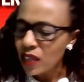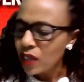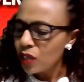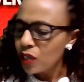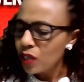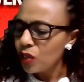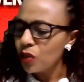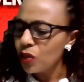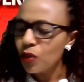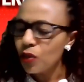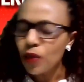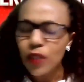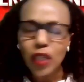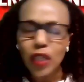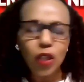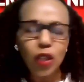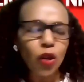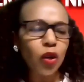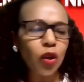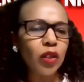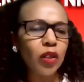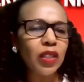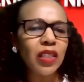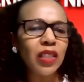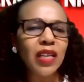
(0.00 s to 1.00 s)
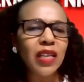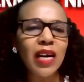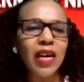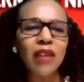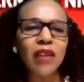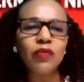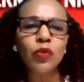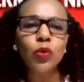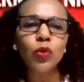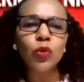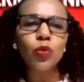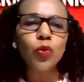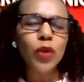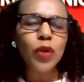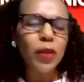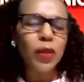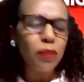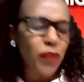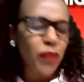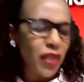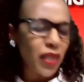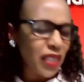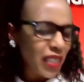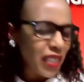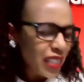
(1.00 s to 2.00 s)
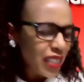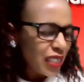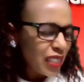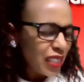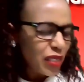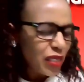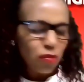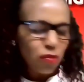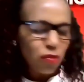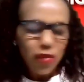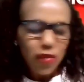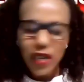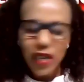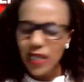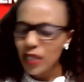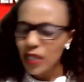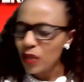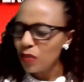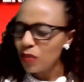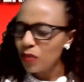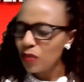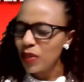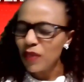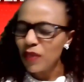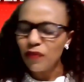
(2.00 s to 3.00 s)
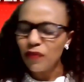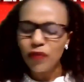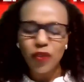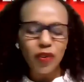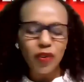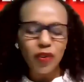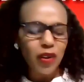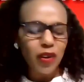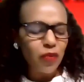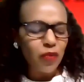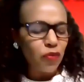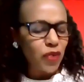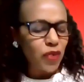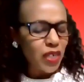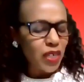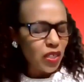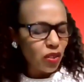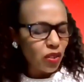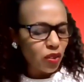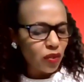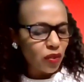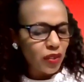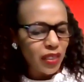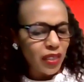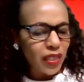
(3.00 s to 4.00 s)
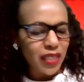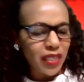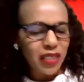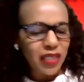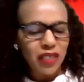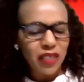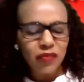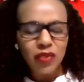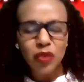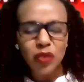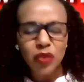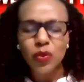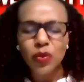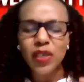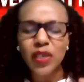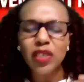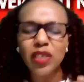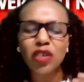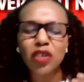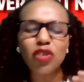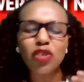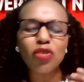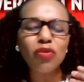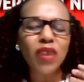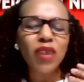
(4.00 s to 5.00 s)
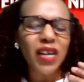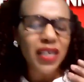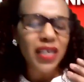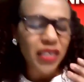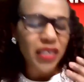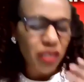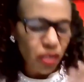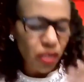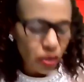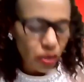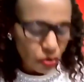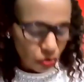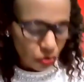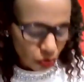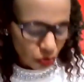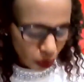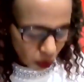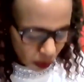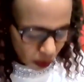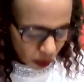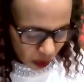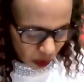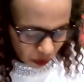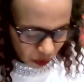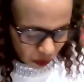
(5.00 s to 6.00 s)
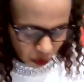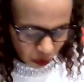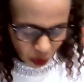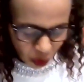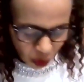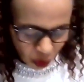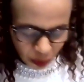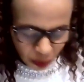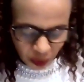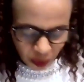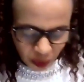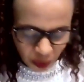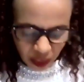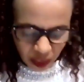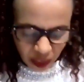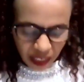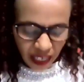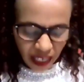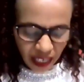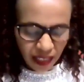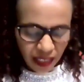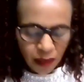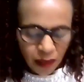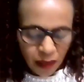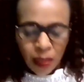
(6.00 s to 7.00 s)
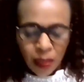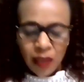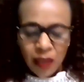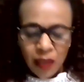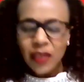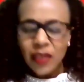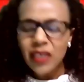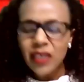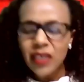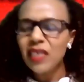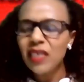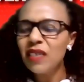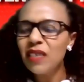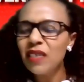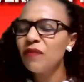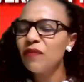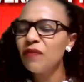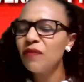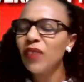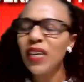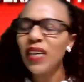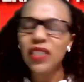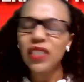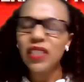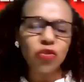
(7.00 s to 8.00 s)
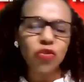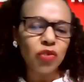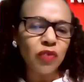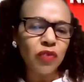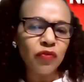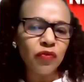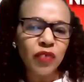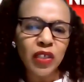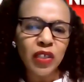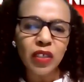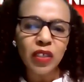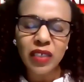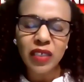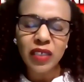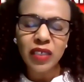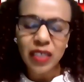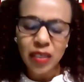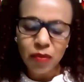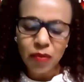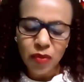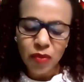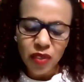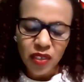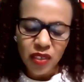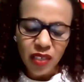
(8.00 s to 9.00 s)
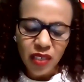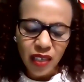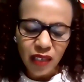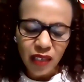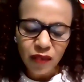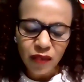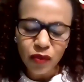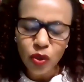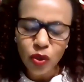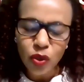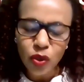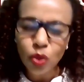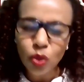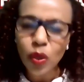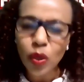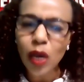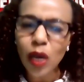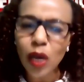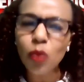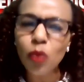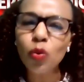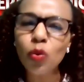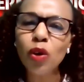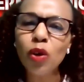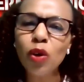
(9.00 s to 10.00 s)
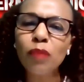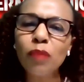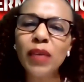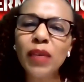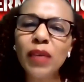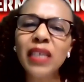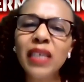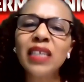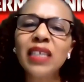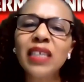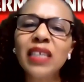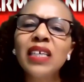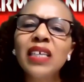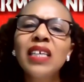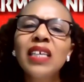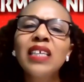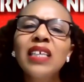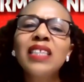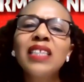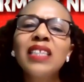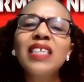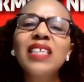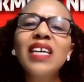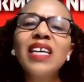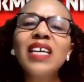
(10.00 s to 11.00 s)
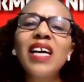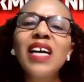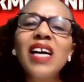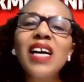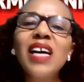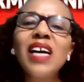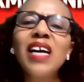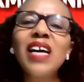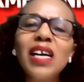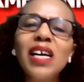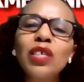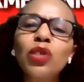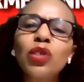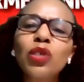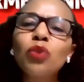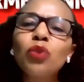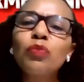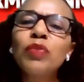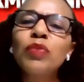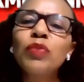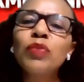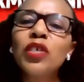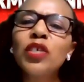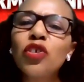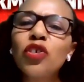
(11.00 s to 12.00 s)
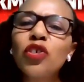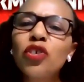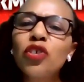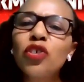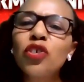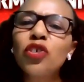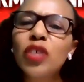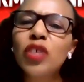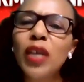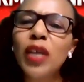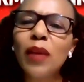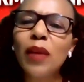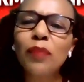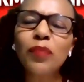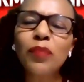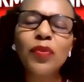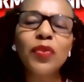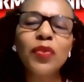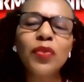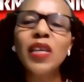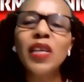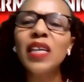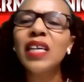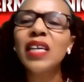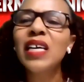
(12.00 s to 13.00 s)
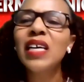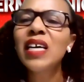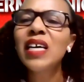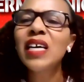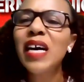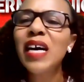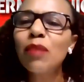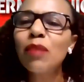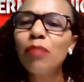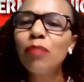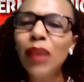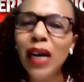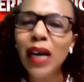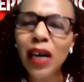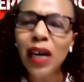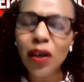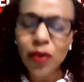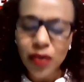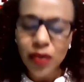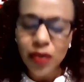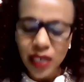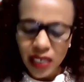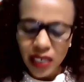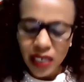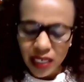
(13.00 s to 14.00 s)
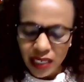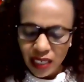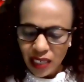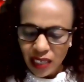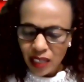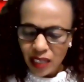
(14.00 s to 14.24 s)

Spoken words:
You know, the Lord loves women. It must be for a reason that even when Christ rose from the dead, that he first revealed himself to a woman. There has to be something about it.